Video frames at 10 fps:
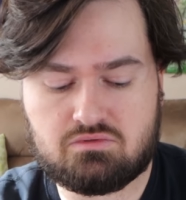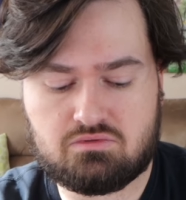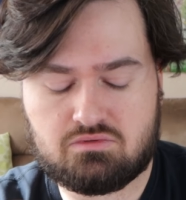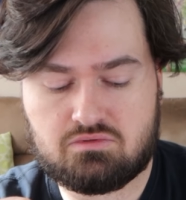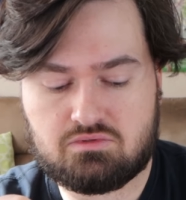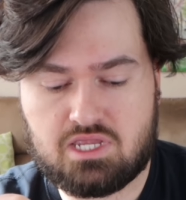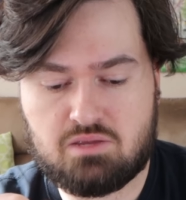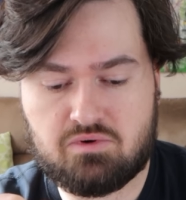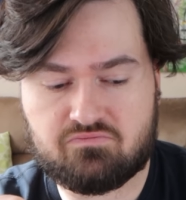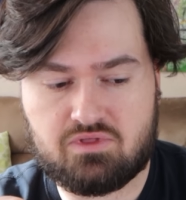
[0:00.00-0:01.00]

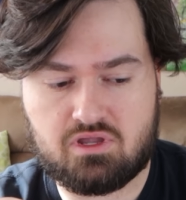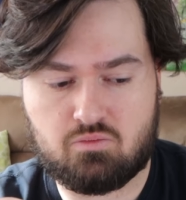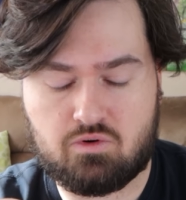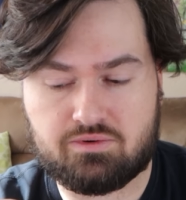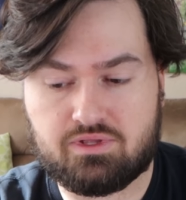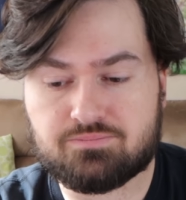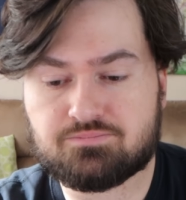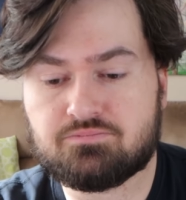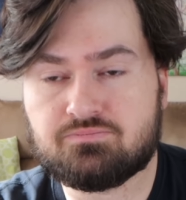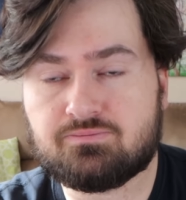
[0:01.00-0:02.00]
Can't remember if that got warm or not.
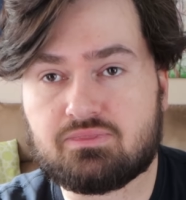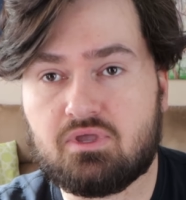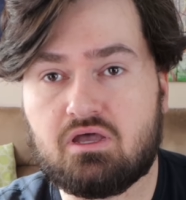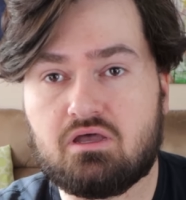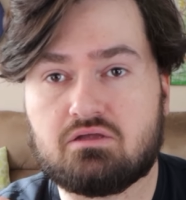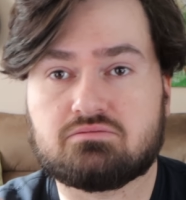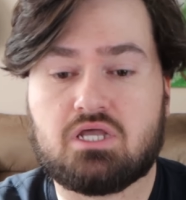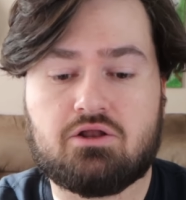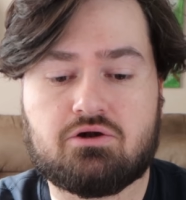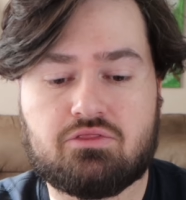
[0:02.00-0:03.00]

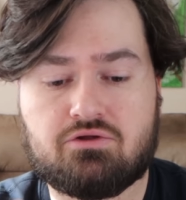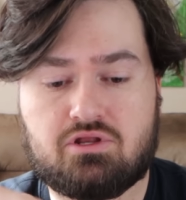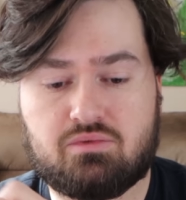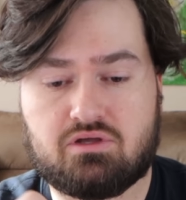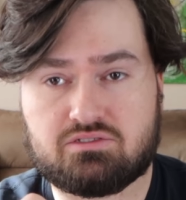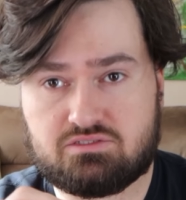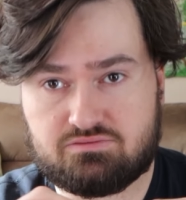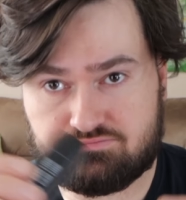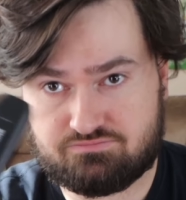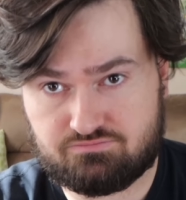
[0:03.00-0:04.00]
130 bucks